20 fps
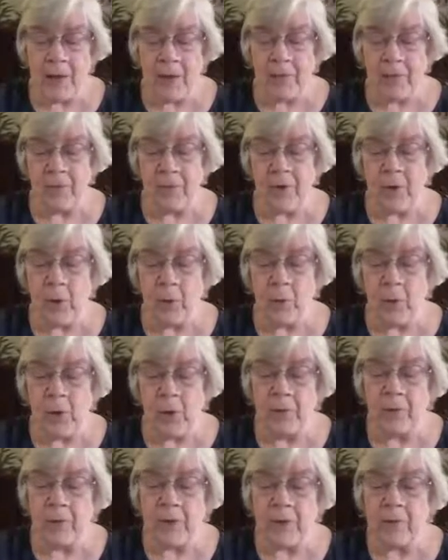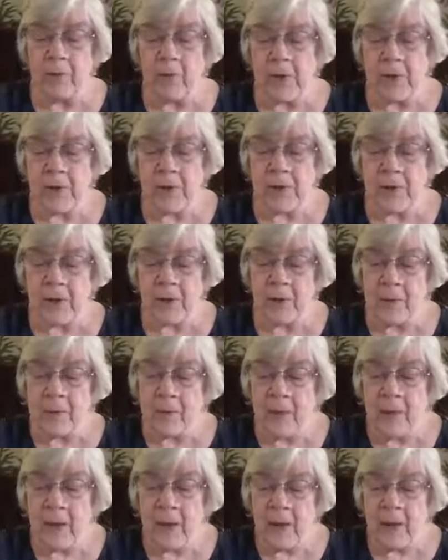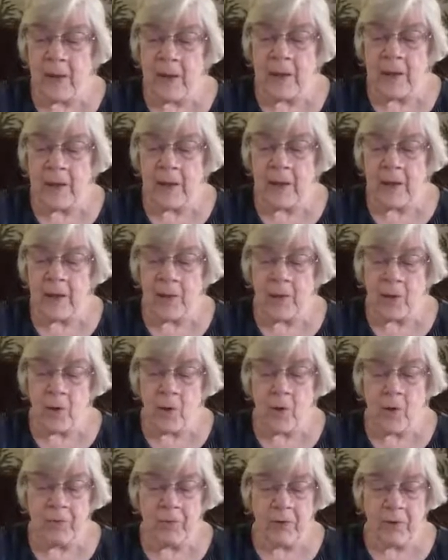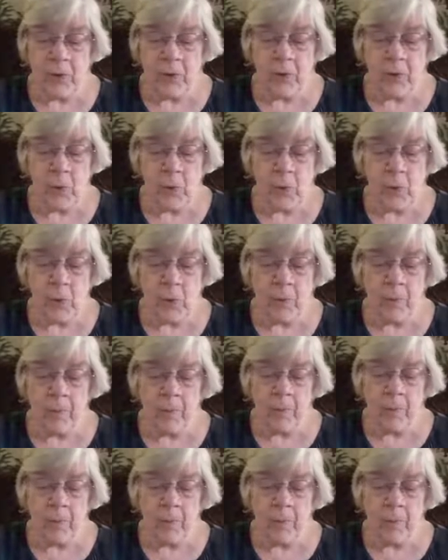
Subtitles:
and felt wonderfully rustic, and later awfully sore.